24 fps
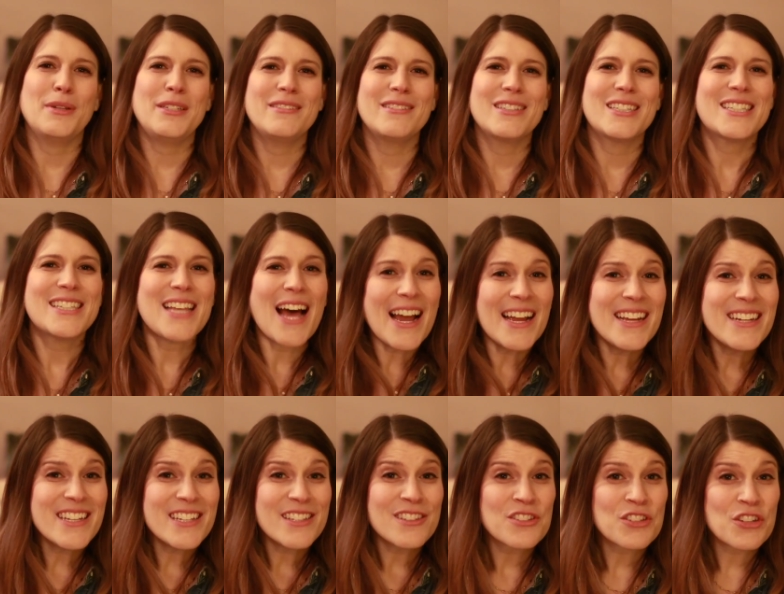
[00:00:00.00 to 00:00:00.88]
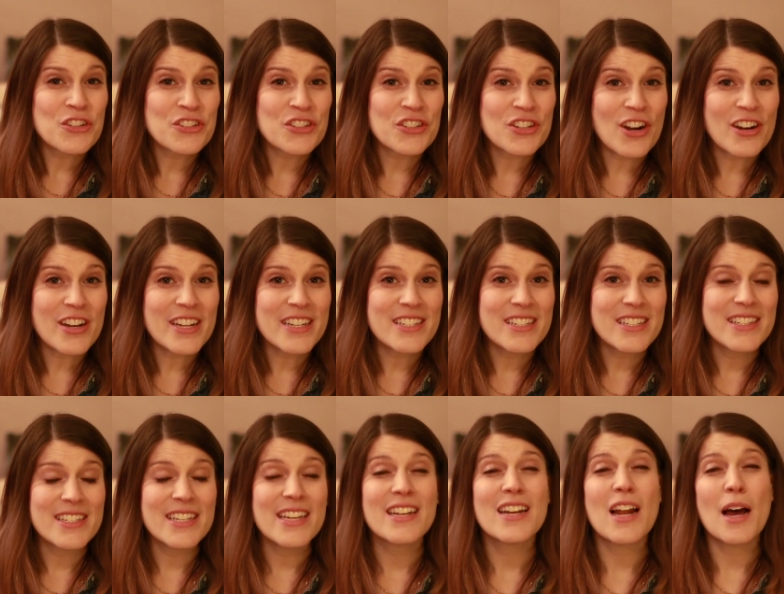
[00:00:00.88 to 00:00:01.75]
But scientists are starting to
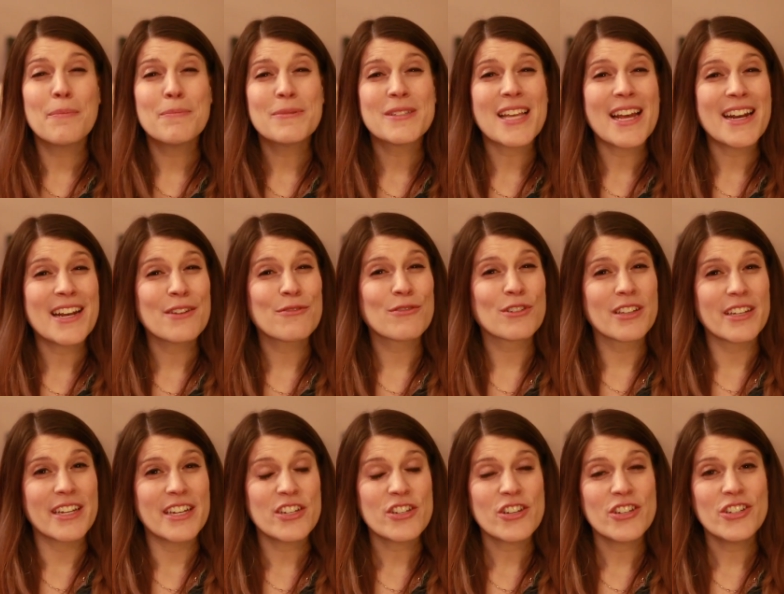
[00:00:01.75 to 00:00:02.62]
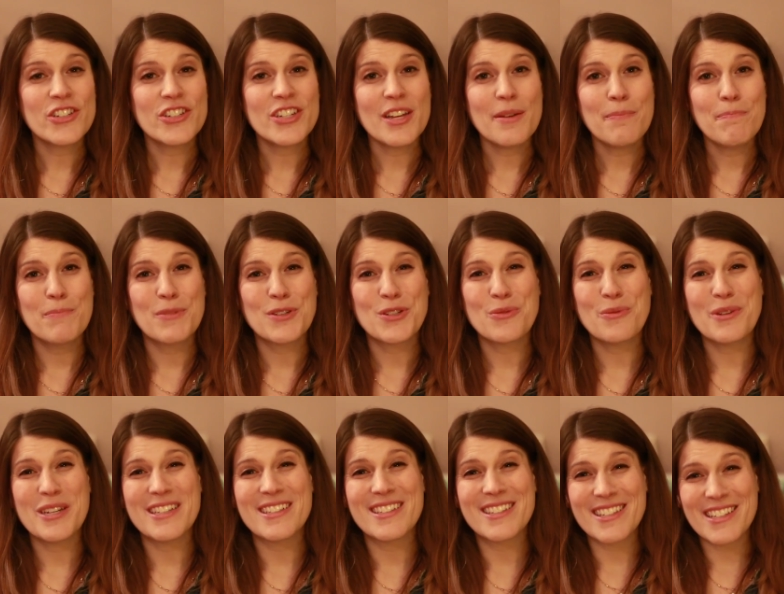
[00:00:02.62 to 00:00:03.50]
see an upsetting relationship
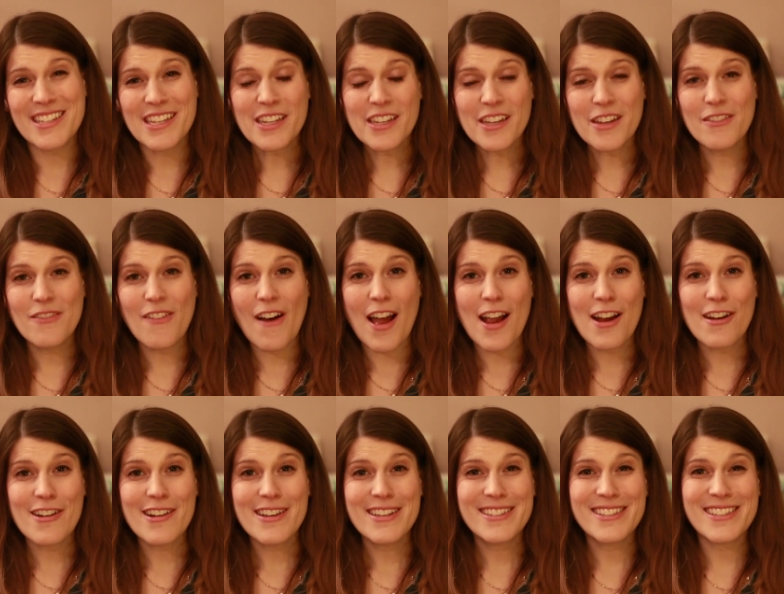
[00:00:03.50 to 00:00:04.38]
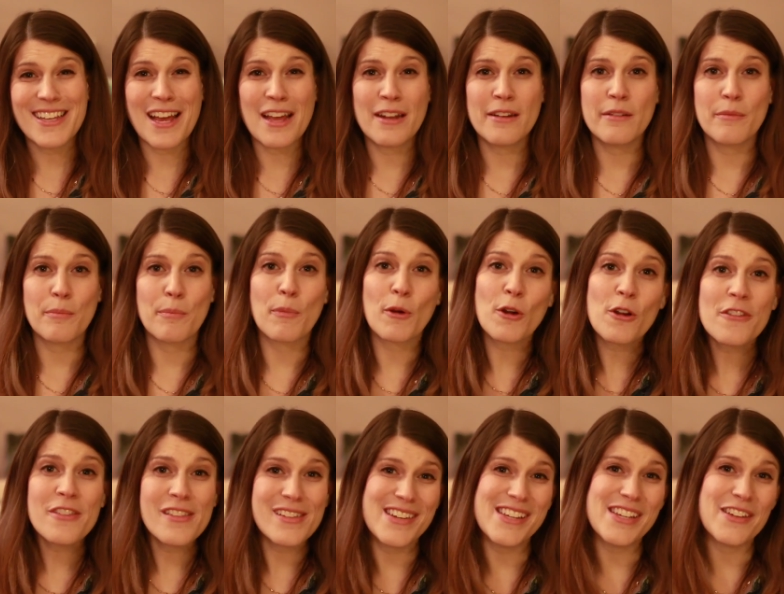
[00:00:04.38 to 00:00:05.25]
between Zika virus and
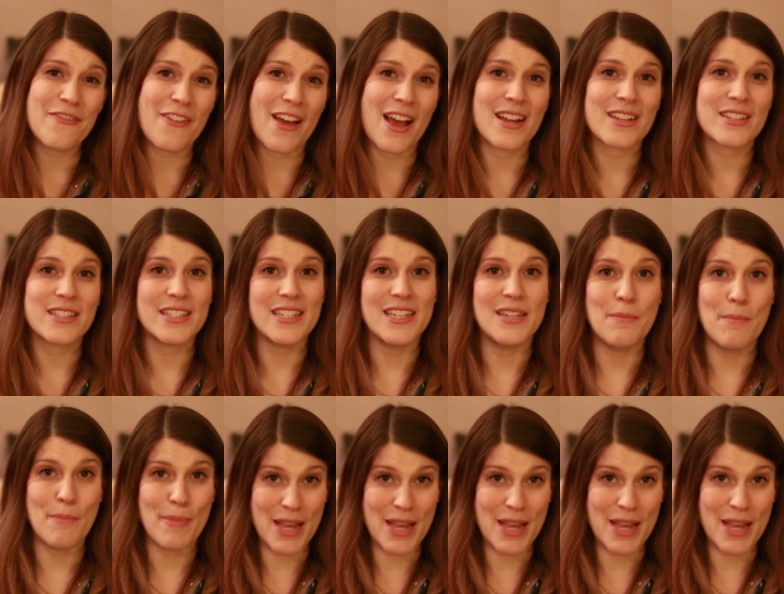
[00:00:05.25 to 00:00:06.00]
birth defects in